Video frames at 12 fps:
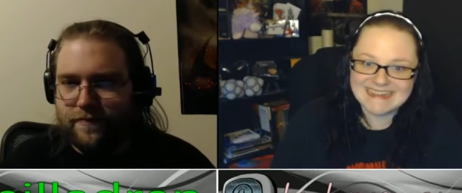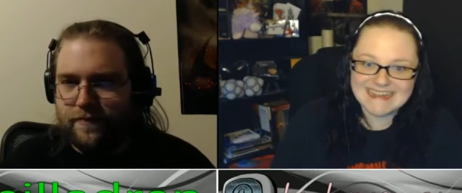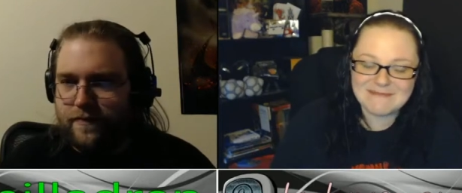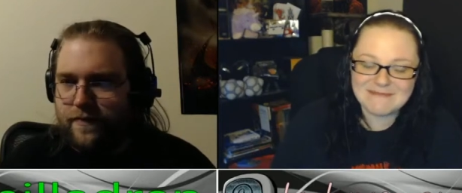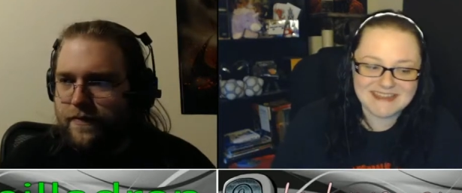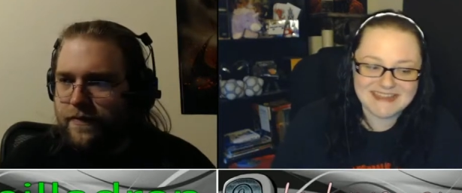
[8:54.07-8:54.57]
Speaker 1: I
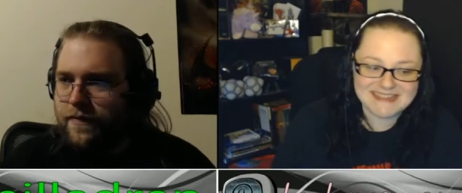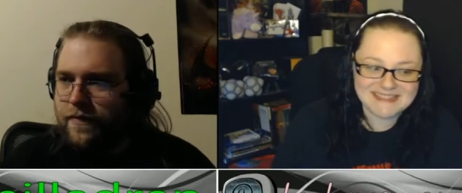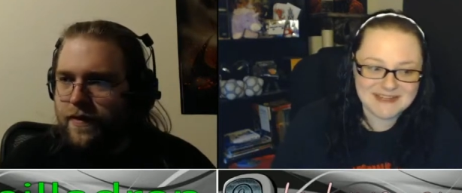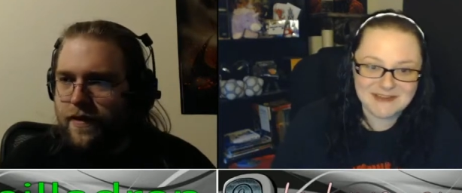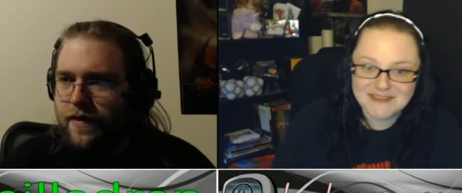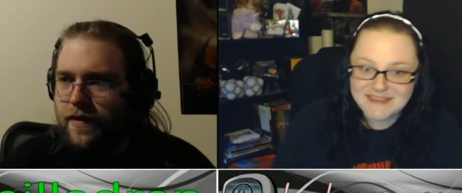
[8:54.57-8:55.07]
mean, that's the
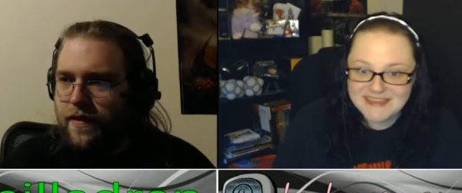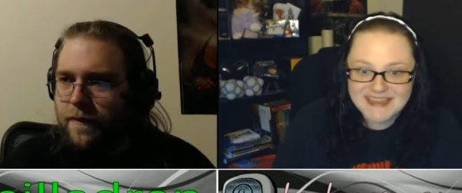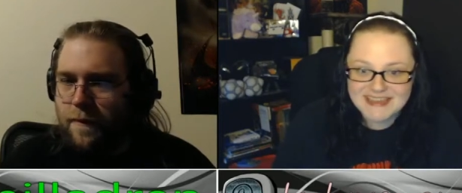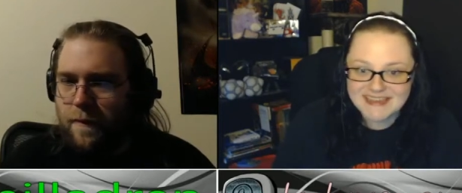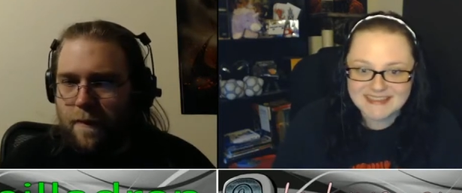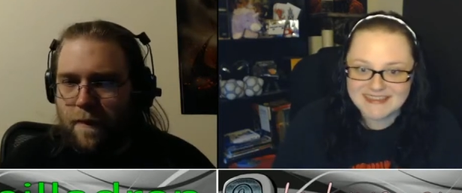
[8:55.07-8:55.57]
only thing I
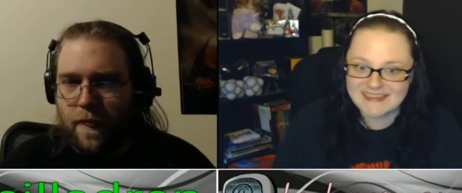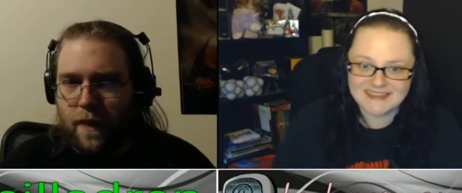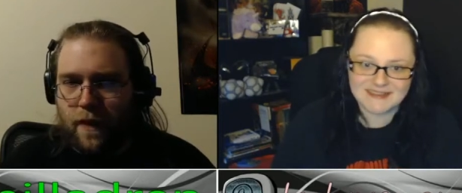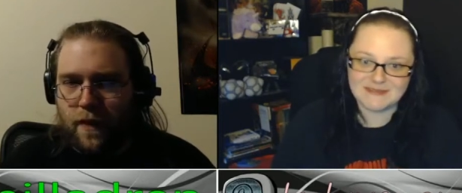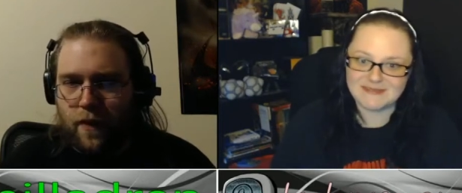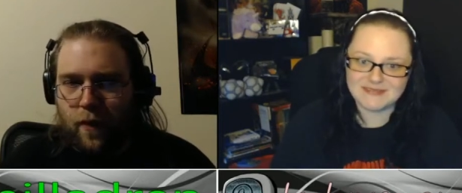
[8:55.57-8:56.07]
can think
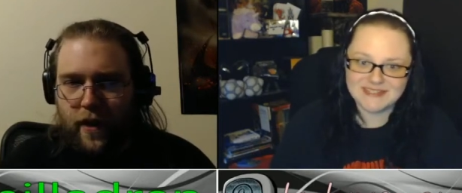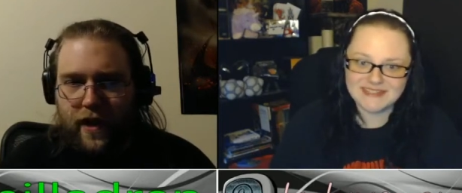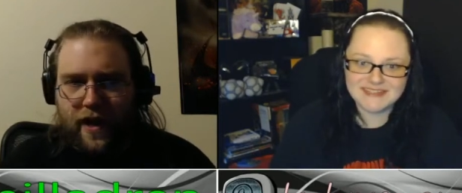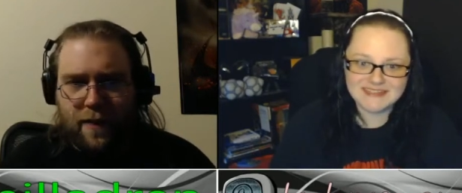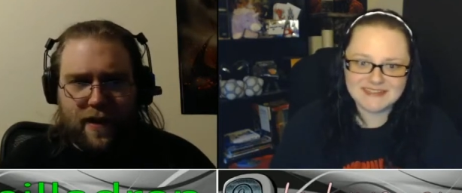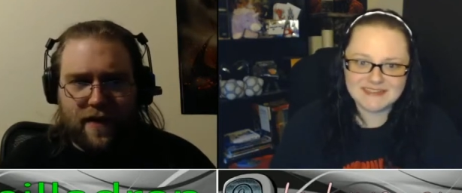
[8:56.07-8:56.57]
of.
Speaker 2: Why
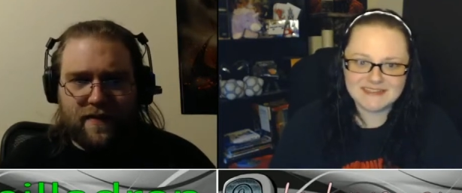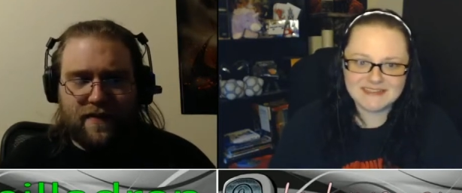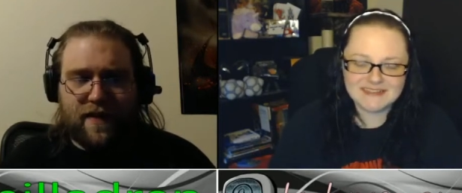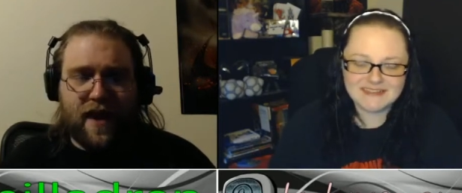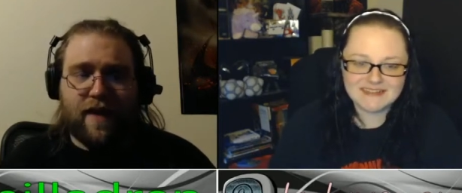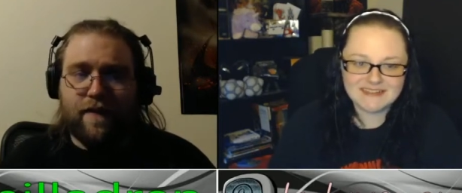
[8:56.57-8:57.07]
can't it be a
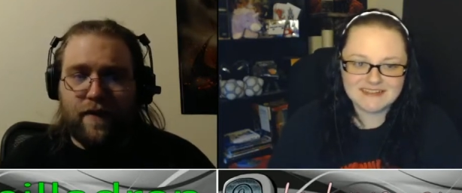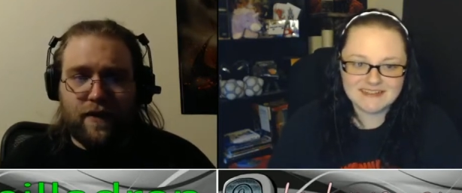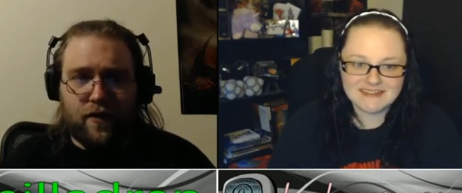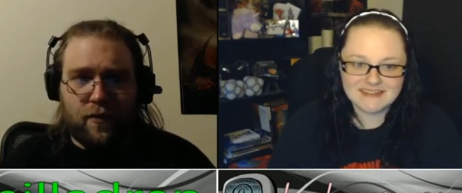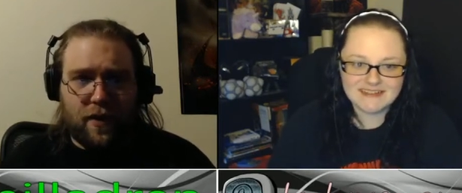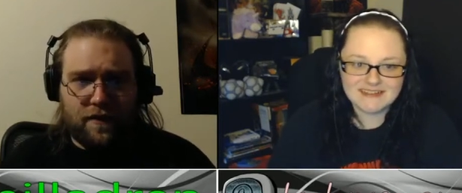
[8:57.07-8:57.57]
safe on
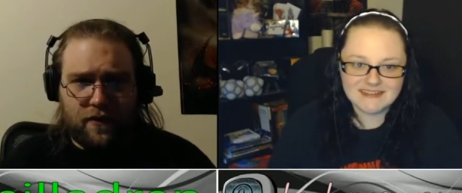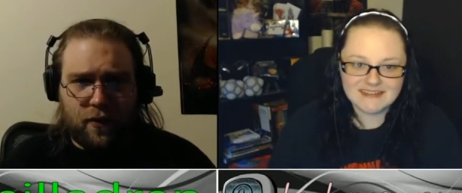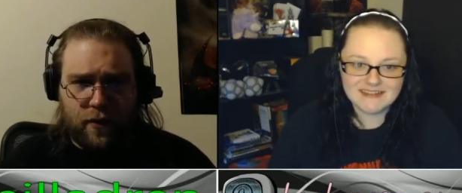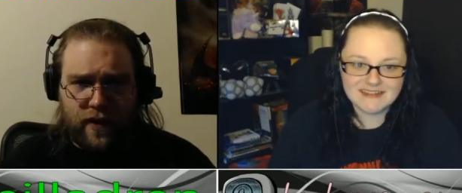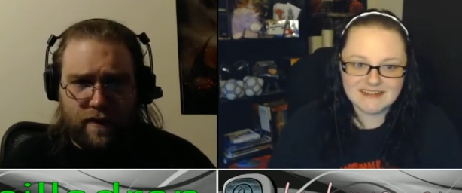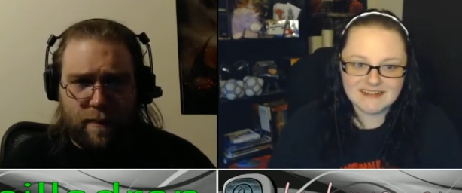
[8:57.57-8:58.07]
the 12th
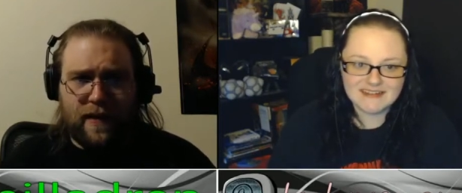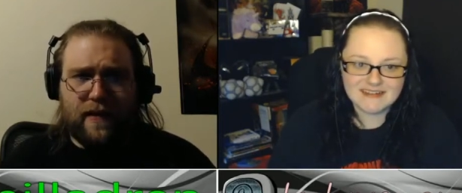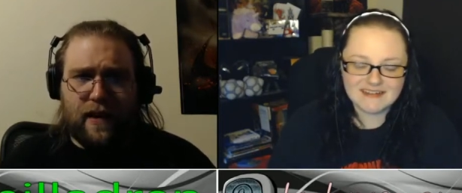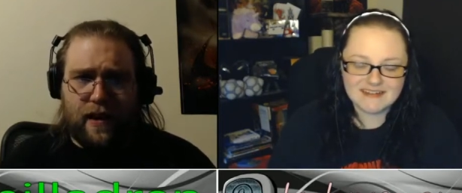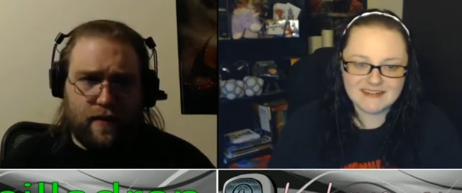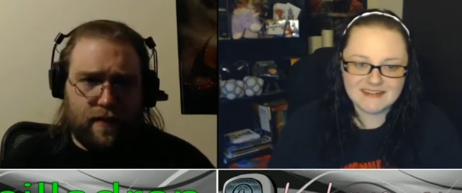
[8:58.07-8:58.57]
story of a
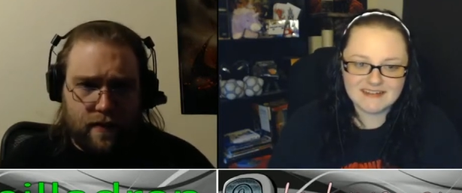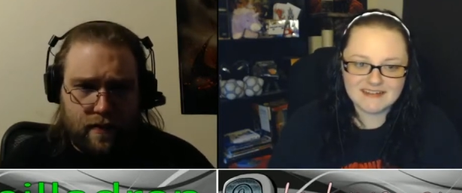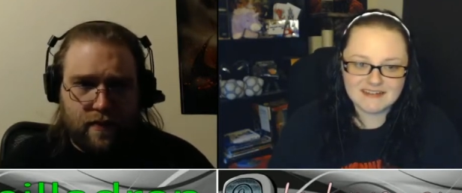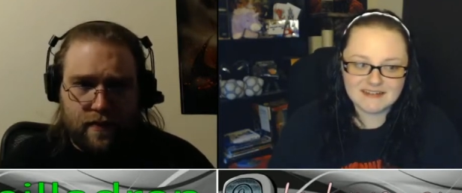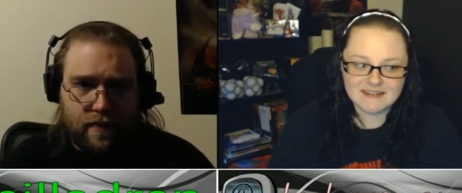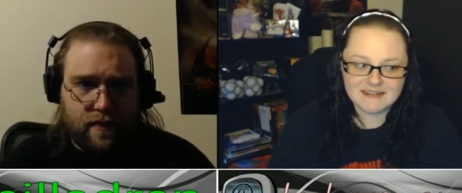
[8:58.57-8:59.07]
building?
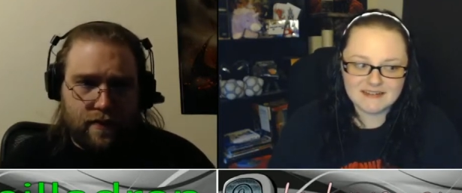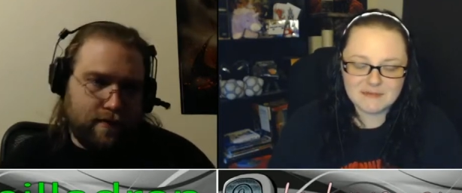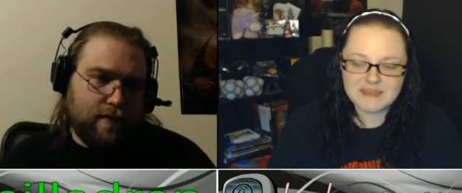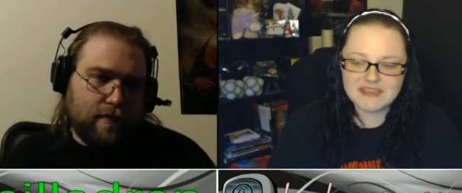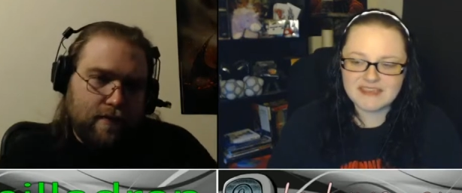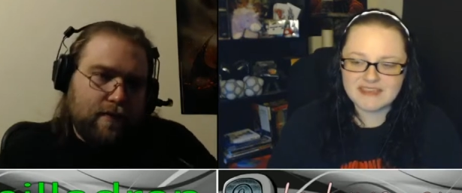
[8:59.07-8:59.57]

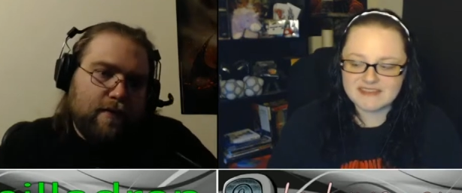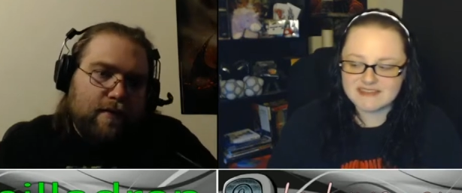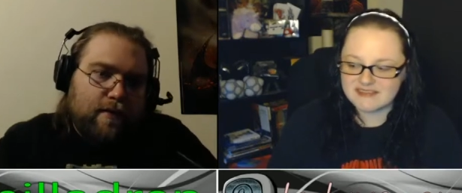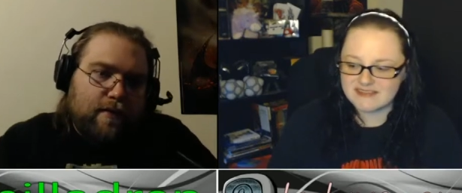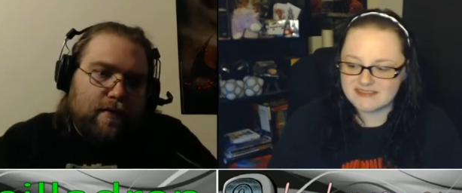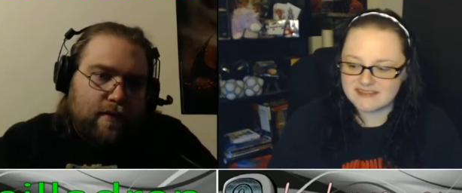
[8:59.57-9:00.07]
Speaker 1: Because
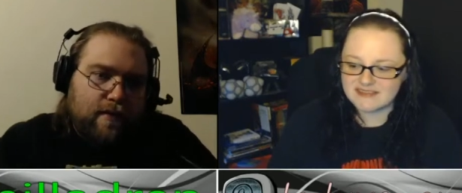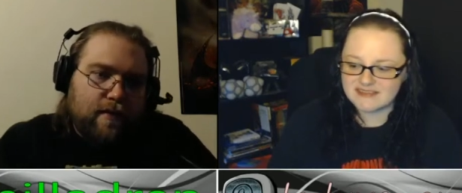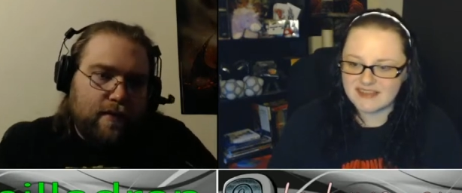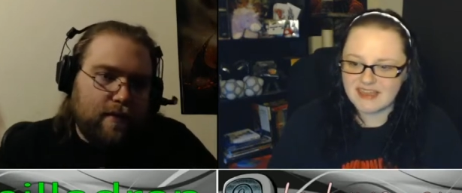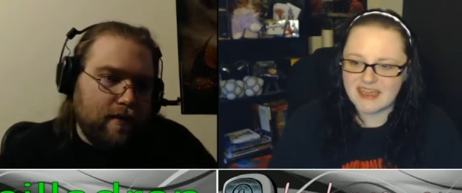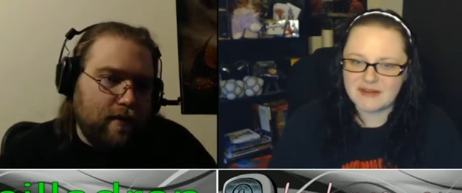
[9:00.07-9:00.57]

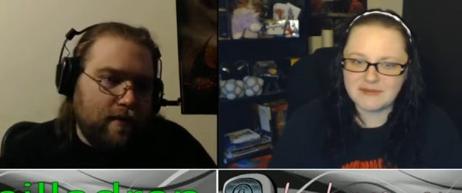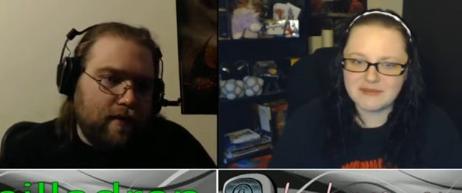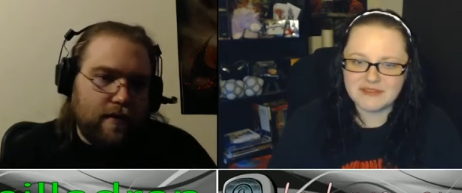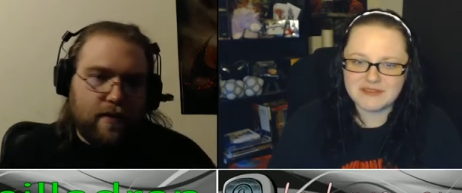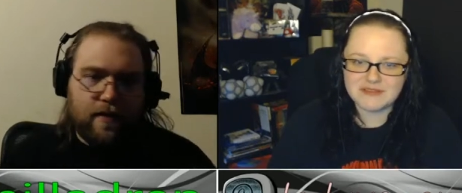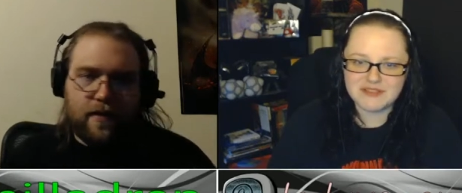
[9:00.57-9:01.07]
I don't think
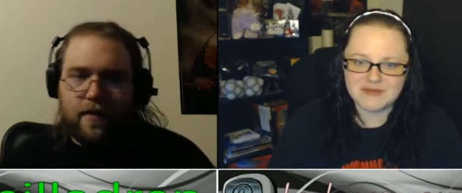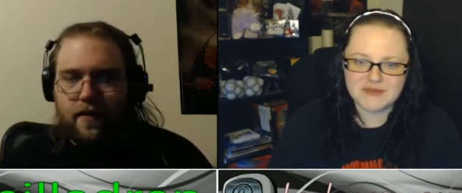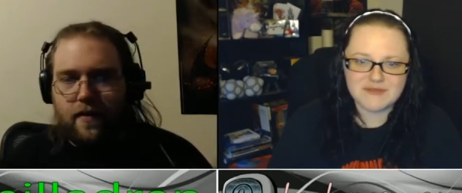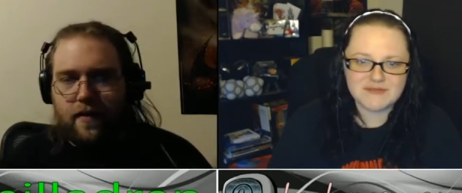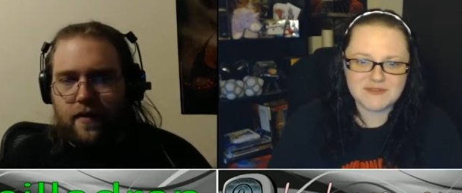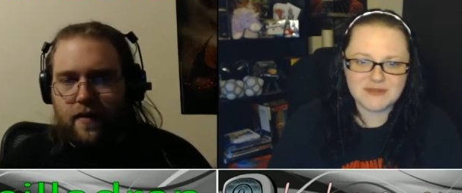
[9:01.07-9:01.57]
there's a twelfth
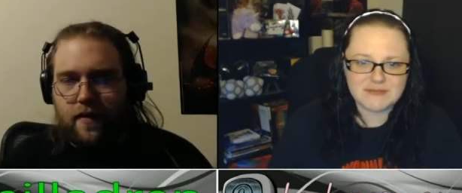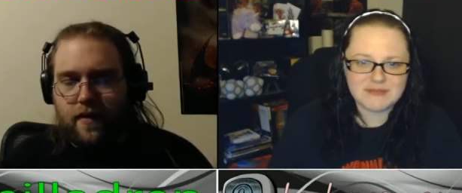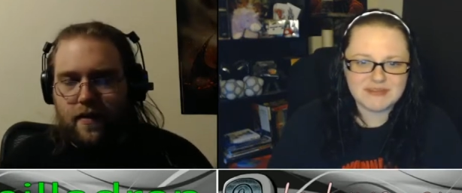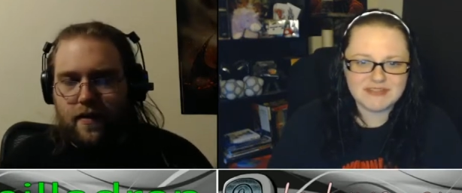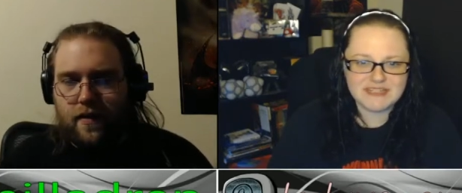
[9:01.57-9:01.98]
story building